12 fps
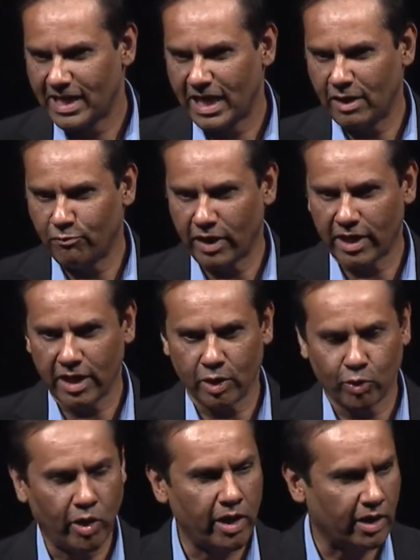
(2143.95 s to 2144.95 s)
And if I can
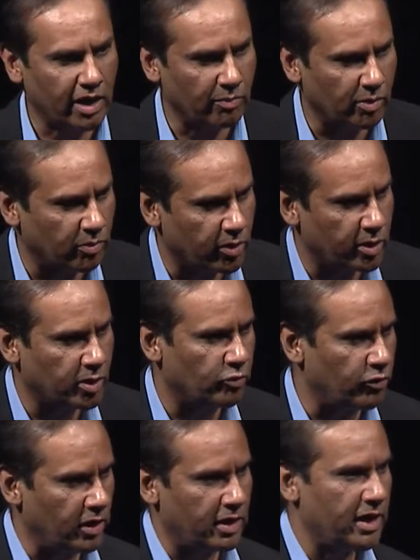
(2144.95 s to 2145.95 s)
acquire a capability to
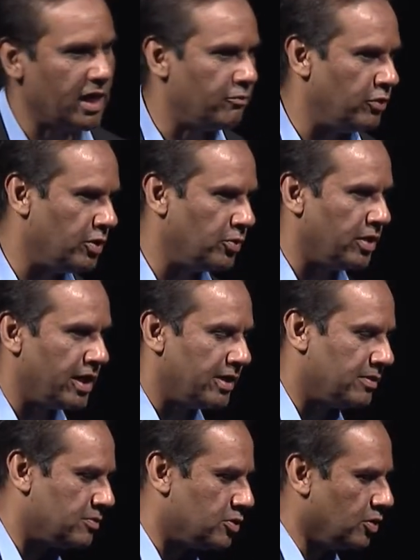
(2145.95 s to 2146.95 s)
fill a gap, we do
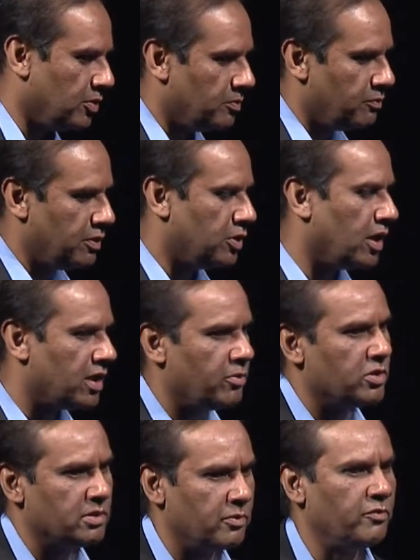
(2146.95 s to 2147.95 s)
that. So we talked
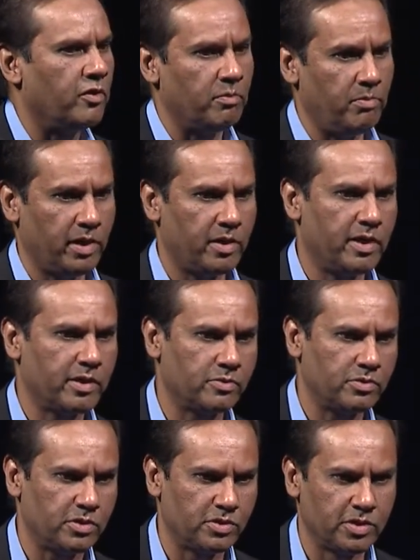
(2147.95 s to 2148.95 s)
about some of our bigger
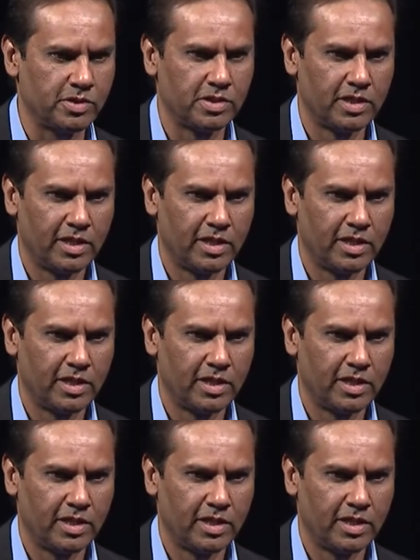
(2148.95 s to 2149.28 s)
acquisitions,